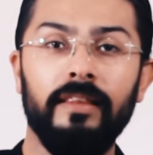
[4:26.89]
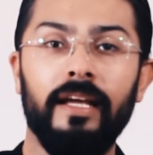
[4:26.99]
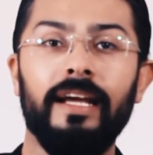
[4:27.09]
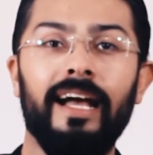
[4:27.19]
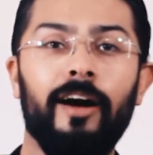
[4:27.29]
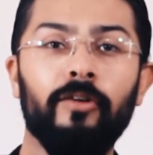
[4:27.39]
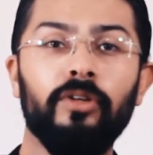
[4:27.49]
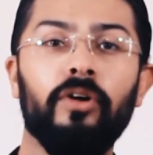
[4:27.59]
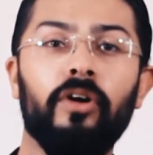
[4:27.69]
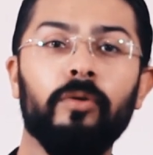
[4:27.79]
like how
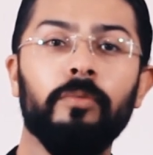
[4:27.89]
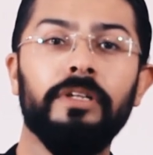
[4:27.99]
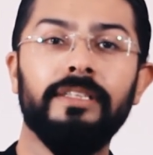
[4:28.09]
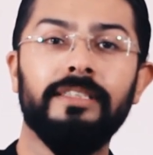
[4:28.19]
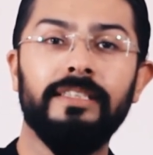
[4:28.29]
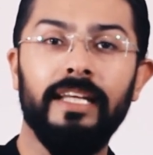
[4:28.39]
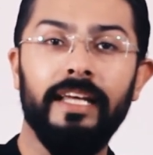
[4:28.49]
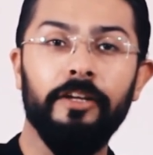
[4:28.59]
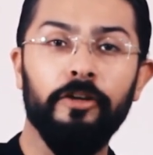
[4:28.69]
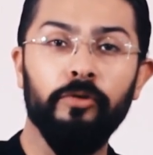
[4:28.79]
long will it
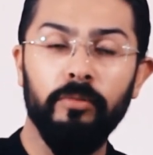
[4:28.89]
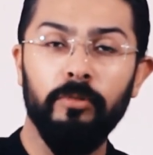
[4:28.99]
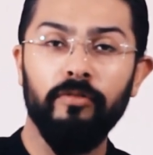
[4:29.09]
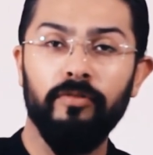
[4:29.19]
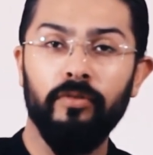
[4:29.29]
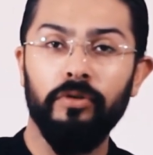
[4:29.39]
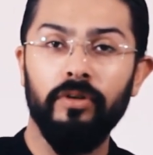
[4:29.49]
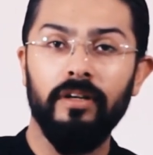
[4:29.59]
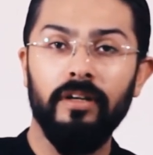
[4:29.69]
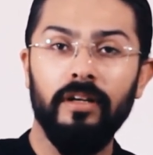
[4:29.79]
stay durable
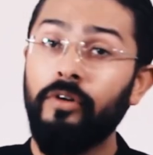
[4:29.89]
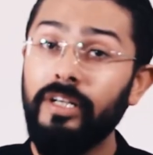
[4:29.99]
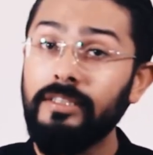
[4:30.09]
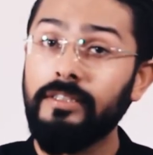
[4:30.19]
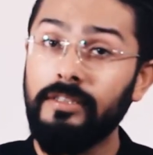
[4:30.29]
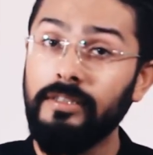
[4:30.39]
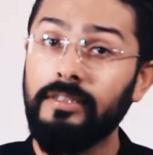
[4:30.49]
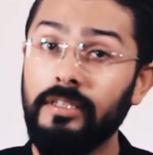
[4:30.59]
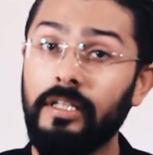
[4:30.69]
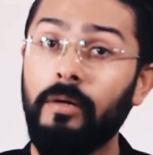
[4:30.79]
for. For
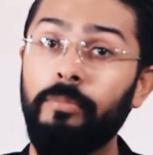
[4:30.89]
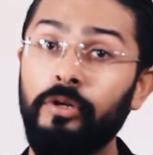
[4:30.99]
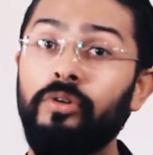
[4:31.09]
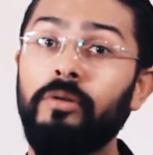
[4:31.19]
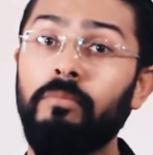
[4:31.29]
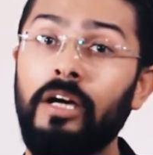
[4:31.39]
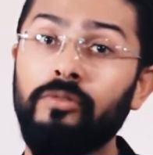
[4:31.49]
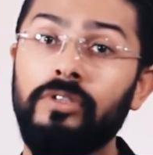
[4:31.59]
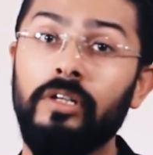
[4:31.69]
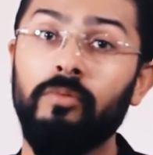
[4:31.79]
instance, a computer
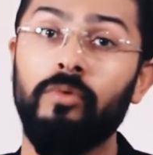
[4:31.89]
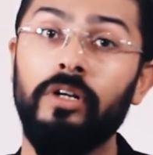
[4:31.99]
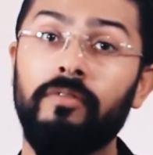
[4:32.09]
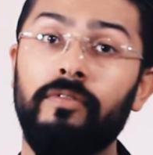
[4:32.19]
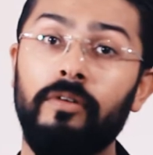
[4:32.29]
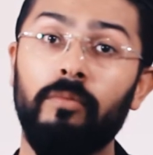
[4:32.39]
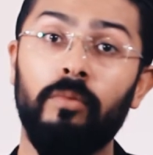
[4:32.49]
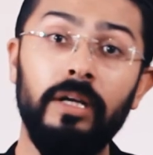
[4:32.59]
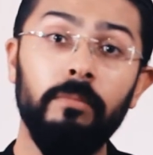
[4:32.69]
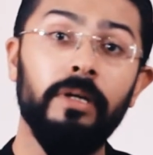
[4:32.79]
mouse can work for
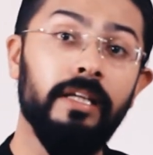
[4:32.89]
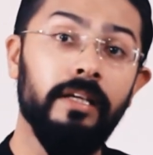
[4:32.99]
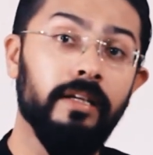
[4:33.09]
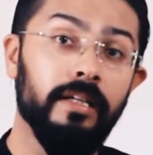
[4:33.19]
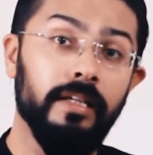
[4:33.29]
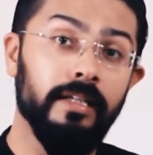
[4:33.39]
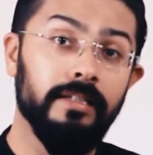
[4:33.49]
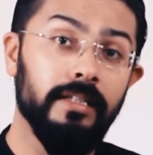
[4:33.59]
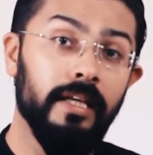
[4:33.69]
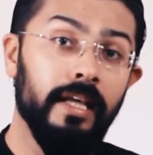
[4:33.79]
1 million
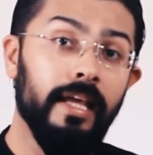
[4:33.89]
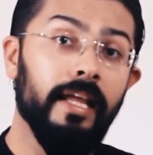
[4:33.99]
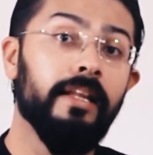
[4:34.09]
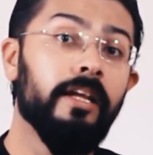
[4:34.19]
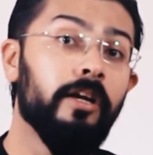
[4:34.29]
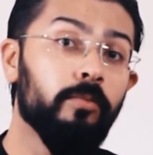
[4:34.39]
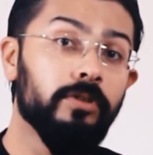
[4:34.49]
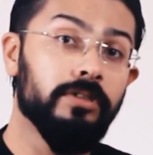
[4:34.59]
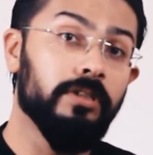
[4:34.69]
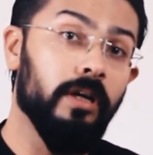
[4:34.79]
clicks and then it
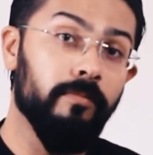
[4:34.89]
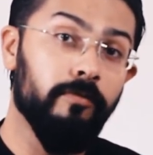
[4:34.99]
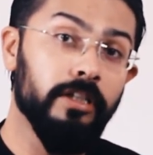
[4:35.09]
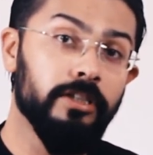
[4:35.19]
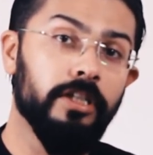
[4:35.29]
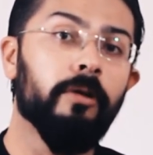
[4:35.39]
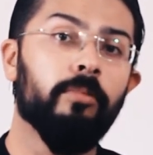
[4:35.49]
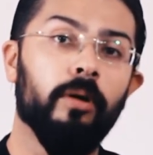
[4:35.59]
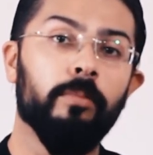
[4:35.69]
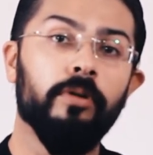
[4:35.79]
would stop functioning
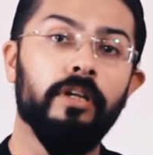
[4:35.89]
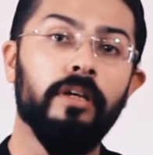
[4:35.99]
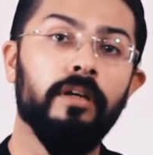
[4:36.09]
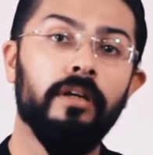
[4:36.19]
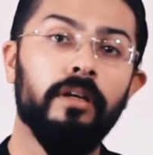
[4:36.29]
properly.